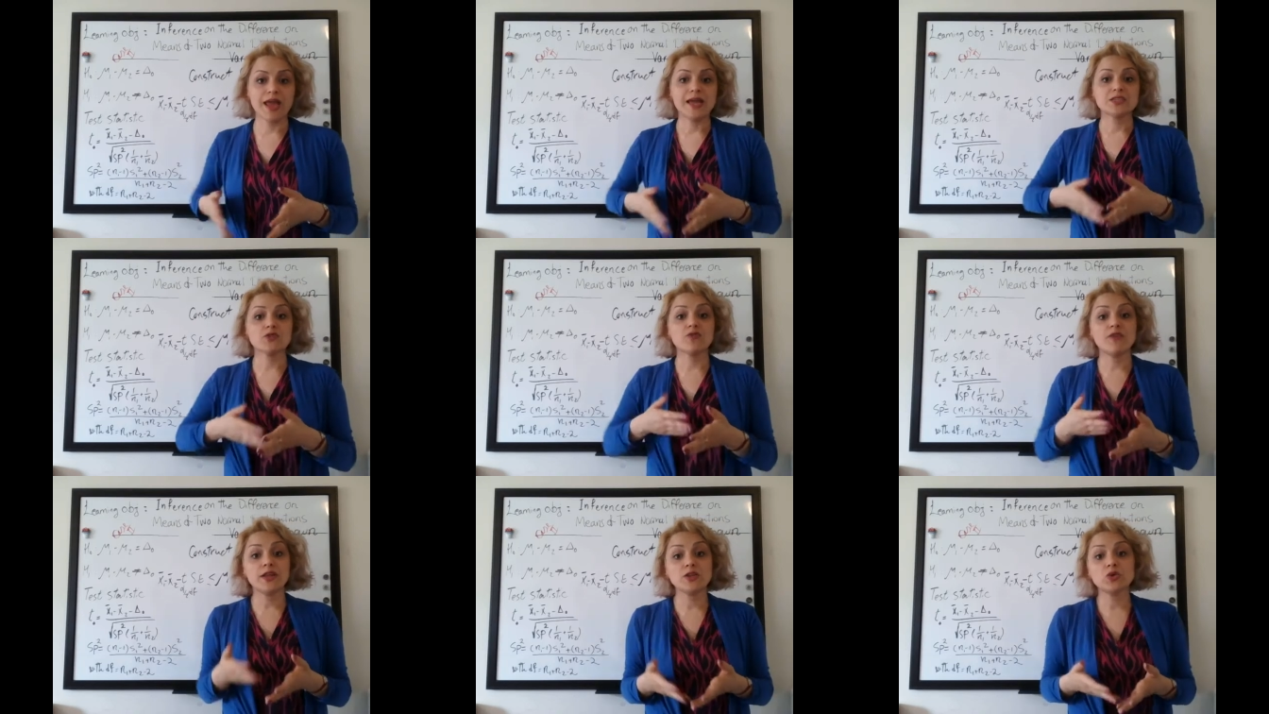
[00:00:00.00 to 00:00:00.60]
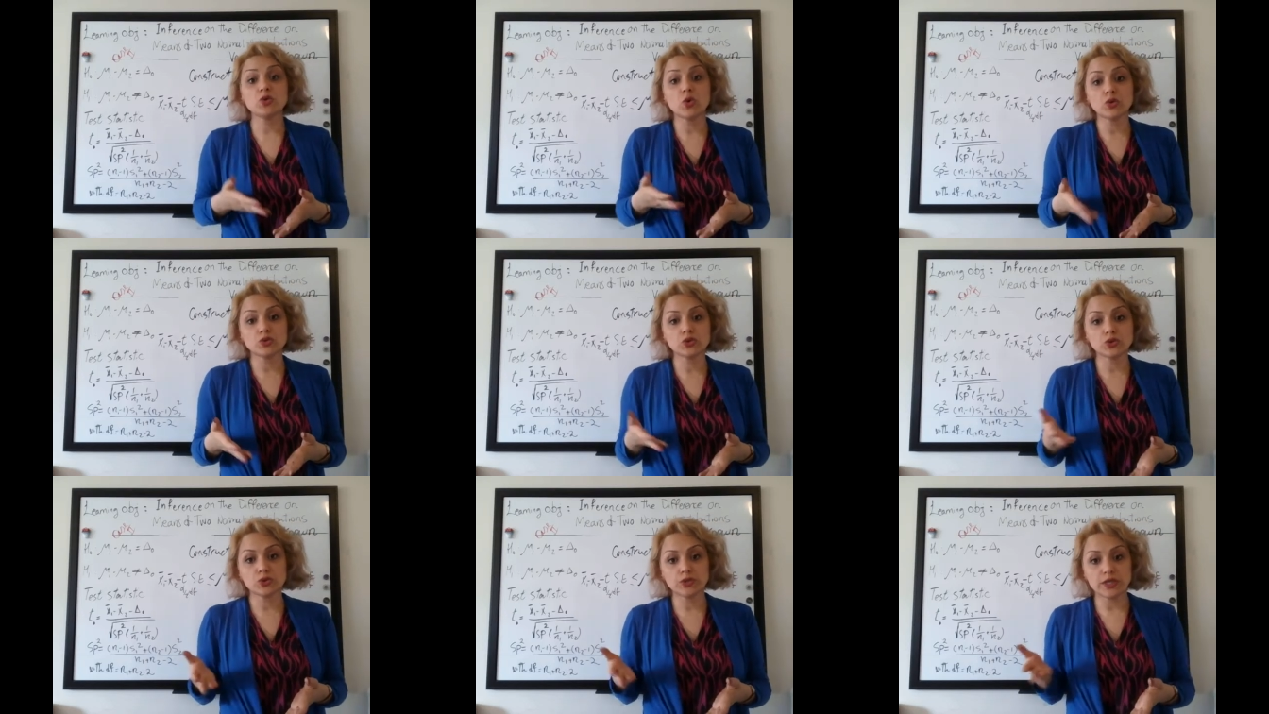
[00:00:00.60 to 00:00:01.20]
So when you go
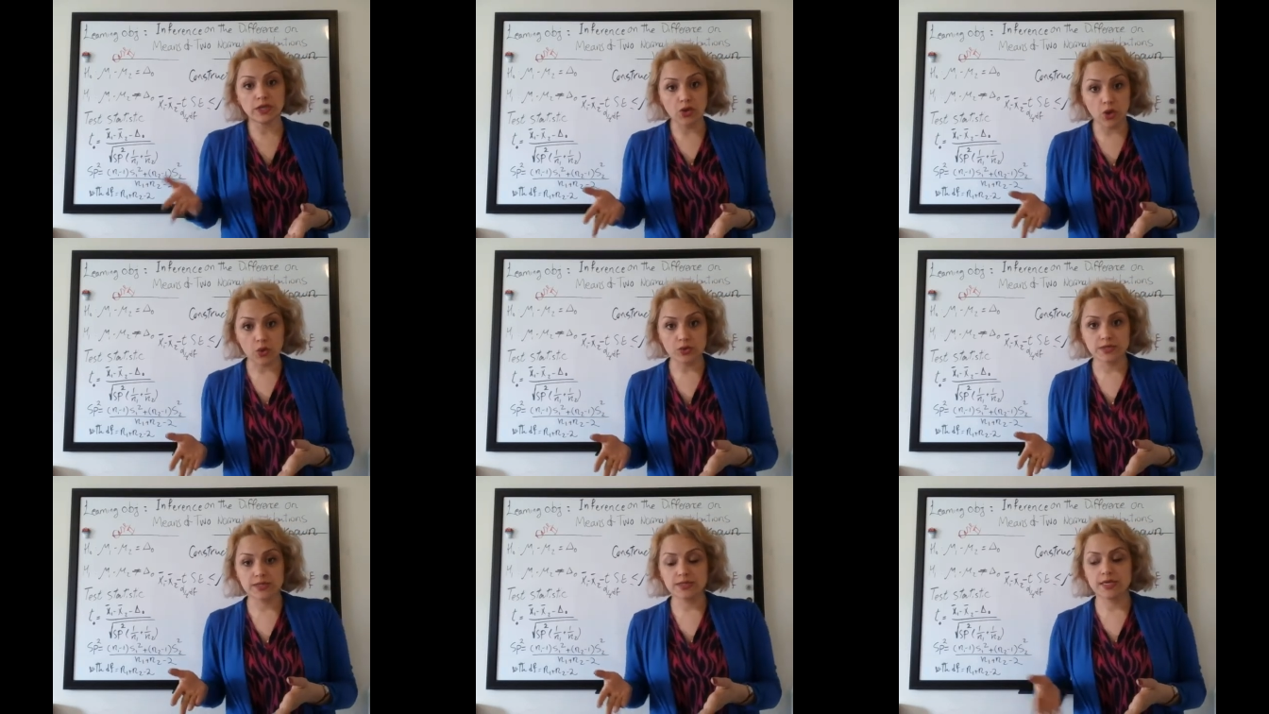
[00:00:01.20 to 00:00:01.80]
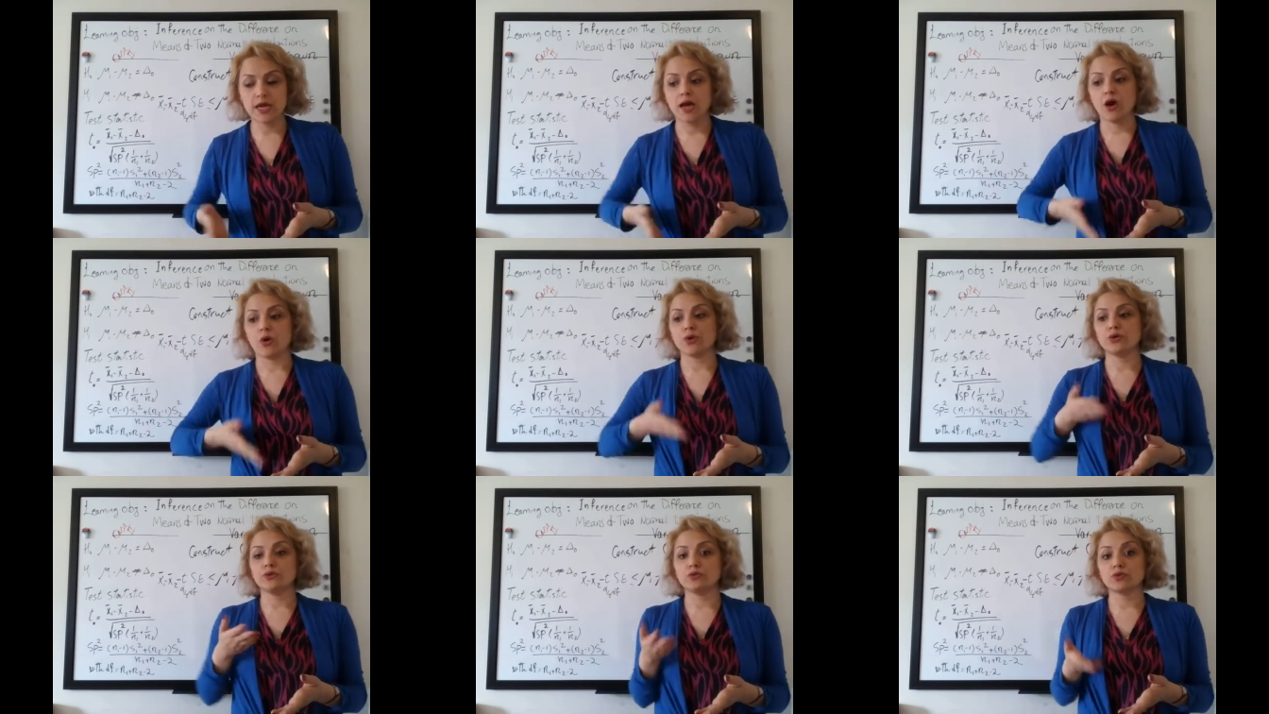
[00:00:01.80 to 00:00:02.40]
through the notes
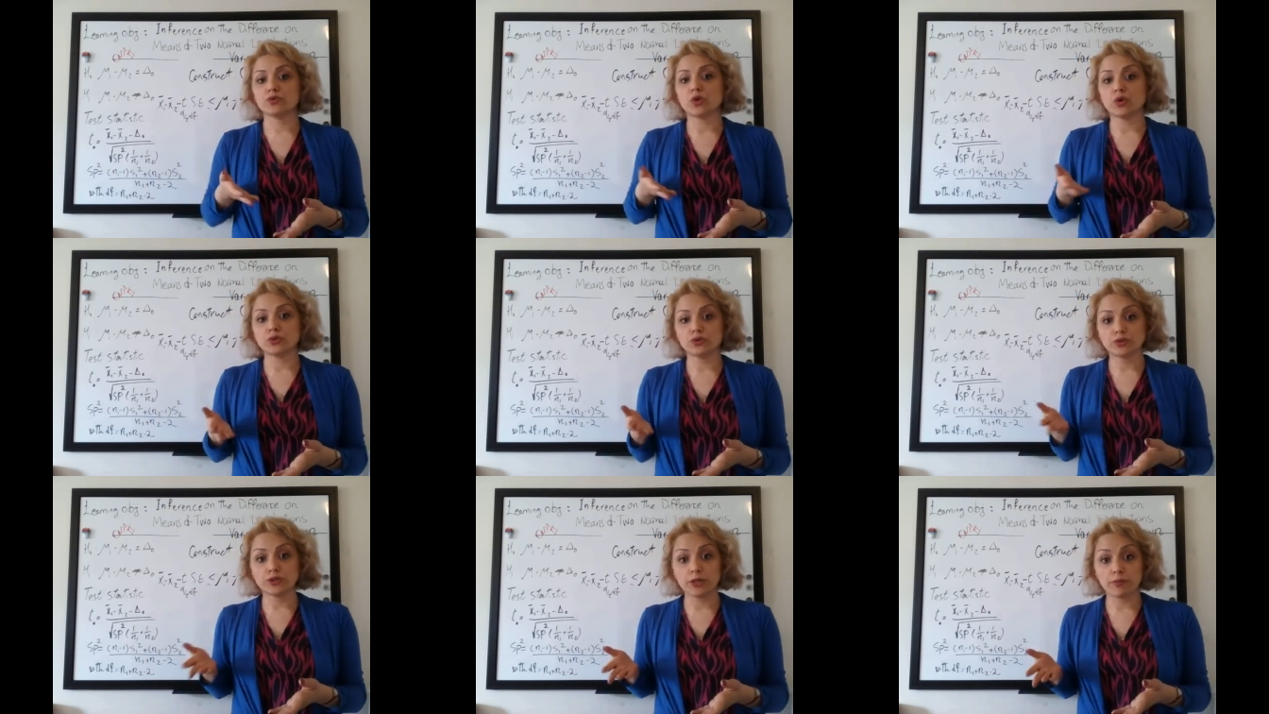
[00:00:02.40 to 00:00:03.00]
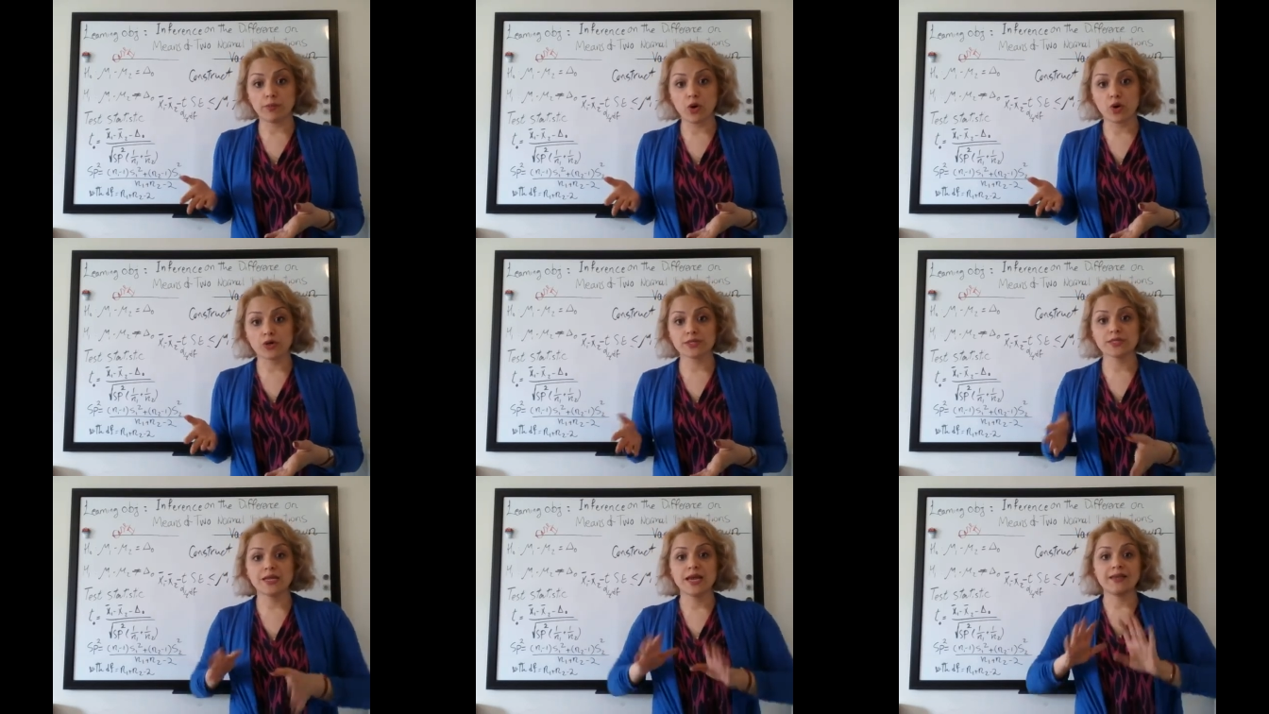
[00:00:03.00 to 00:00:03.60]
or you would go through the
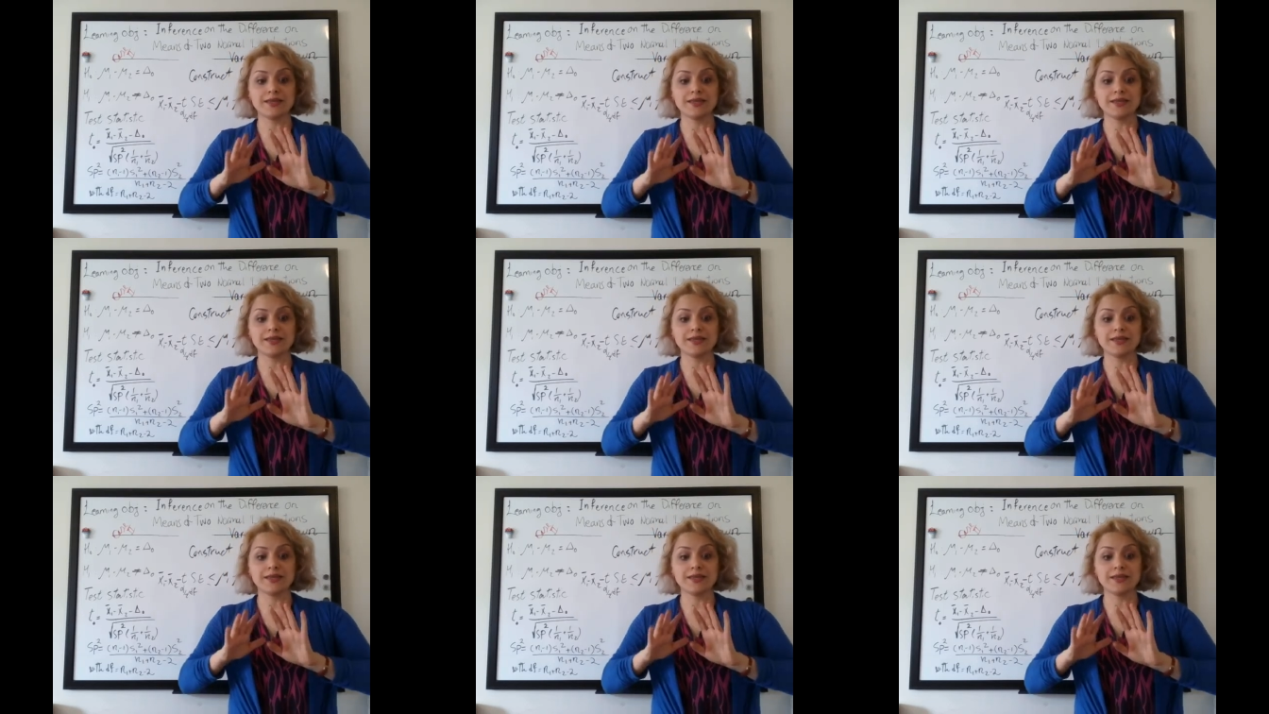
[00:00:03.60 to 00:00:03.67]
books,